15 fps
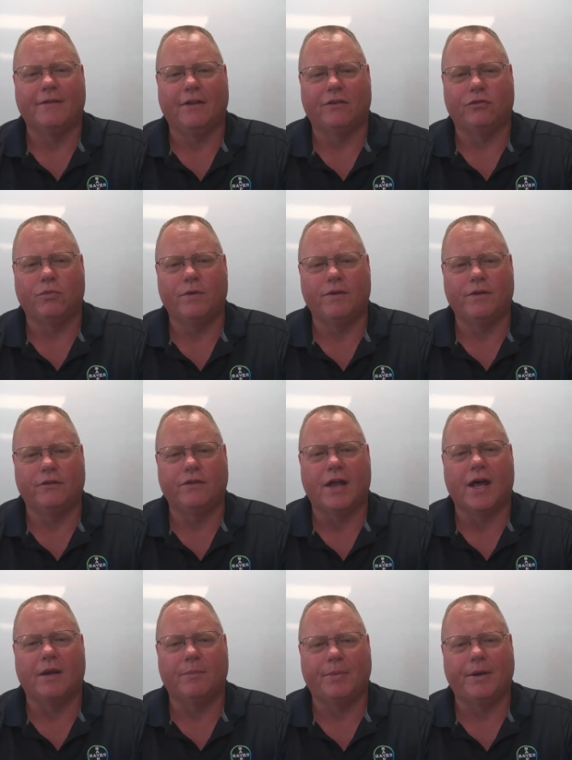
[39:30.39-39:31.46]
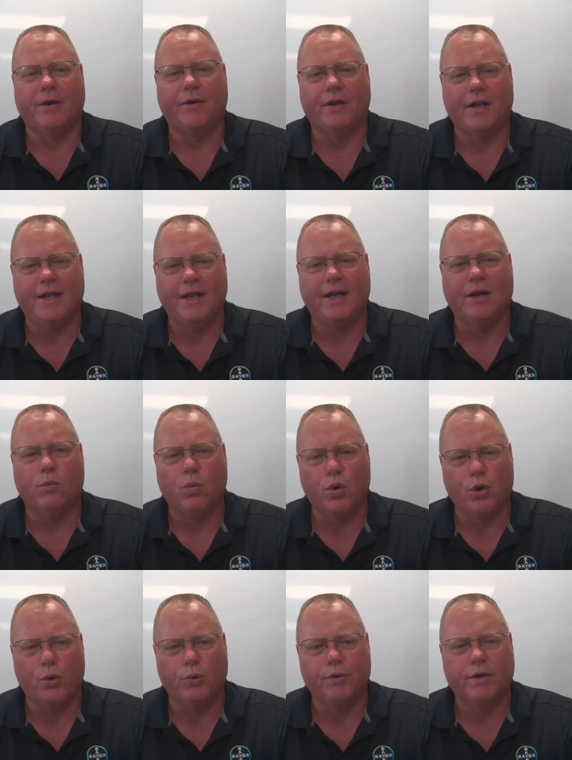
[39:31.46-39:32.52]
This one does not appear to need a
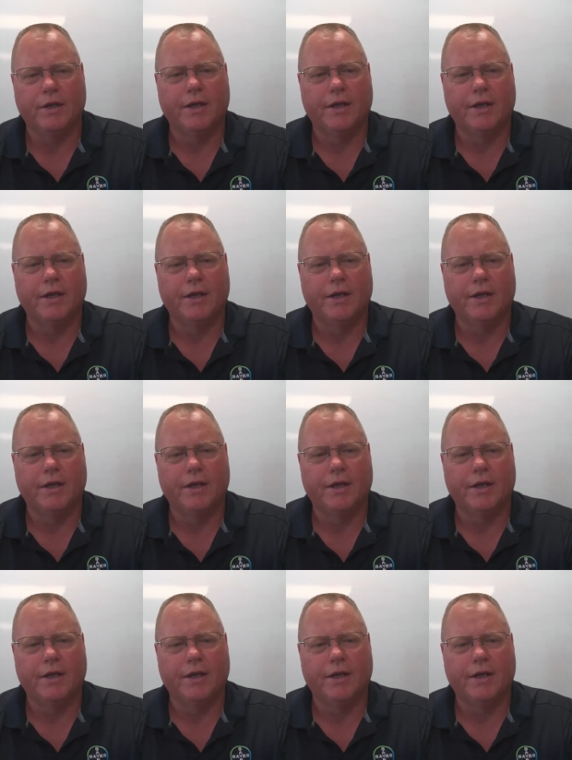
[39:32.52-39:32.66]
wound.